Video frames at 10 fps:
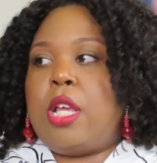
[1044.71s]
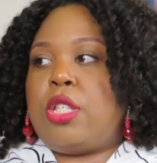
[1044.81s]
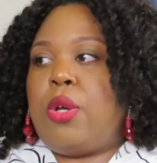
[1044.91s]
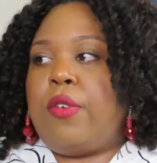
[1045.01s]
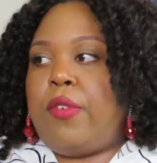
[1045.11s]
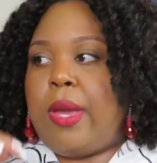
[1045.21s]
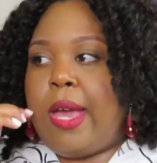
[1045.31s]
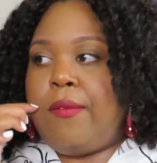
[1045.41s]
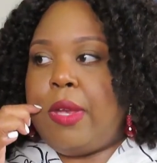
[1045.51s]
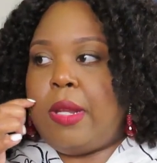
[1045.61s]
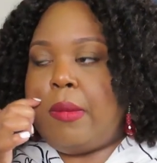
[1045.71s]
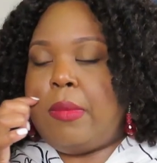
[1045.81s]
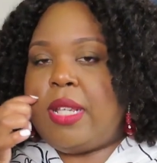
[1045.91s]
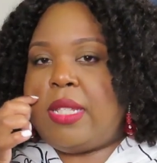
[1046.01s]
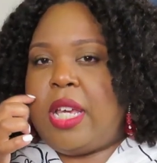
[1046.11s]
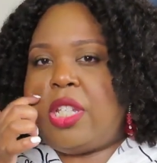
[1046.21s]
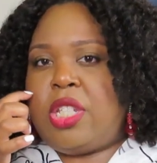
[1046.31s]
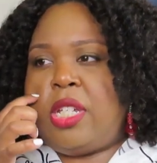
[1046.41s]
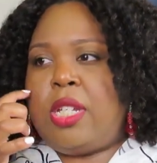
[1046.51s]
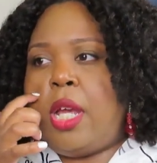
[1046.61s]
so if you're heavy in the
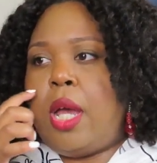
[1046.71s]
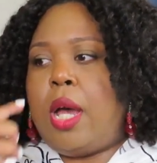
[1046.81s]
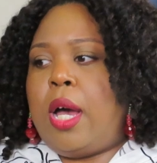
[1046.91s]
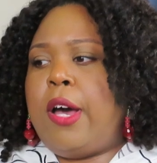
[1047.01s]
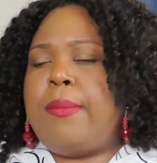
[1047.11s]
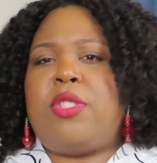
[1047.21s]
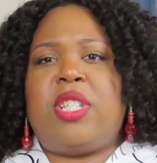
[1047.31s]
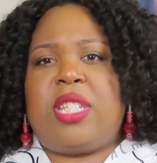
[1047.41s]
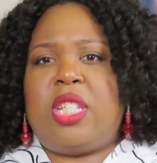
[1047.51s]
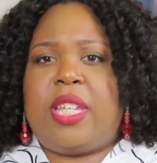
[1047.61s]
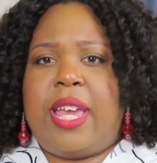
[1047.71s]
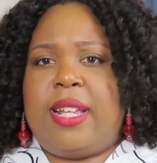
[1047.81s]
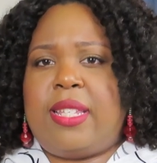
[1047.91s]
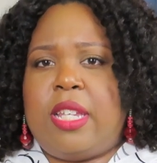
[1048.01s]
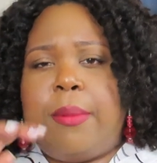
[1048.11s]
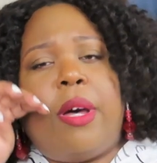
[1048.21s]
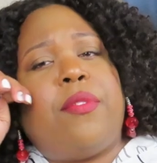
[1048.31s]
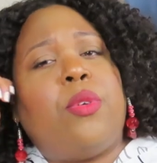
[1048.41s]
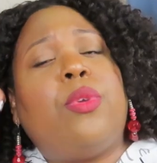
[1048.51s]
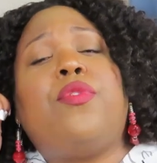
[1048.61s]
midsection um, just look at some
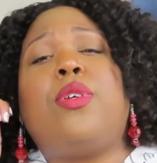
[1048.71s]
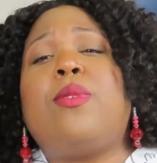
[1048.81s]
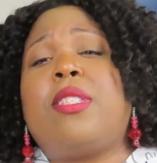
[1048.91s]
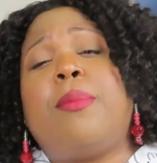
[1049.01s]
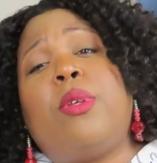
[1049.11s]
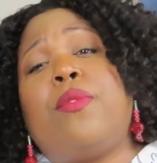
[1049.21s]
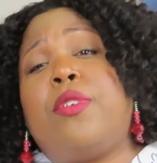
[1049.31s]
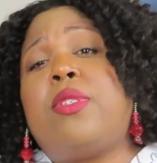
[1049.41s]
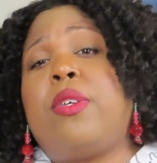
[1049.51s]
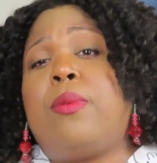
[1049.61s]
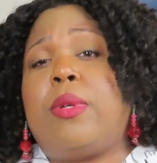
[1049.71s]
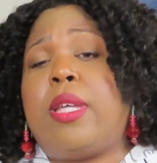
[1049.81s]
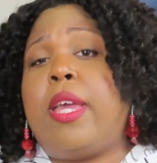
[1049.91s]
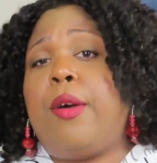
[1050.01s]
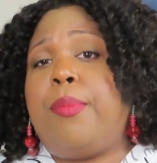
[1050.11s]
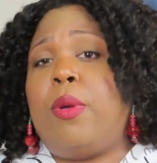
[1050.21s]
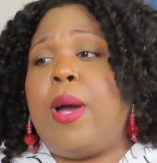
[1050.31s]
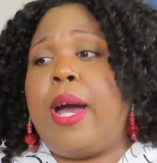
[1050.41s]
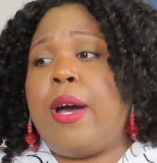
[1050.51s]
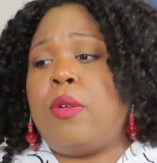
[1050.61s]
of the reviews some of the reviews can really help you
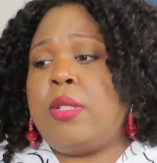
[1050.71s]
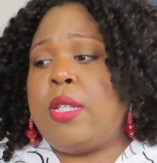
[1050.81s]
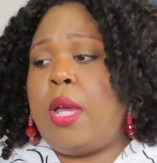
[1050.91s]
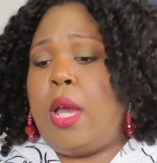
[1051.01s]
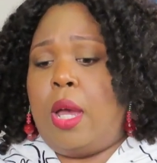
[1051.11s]
out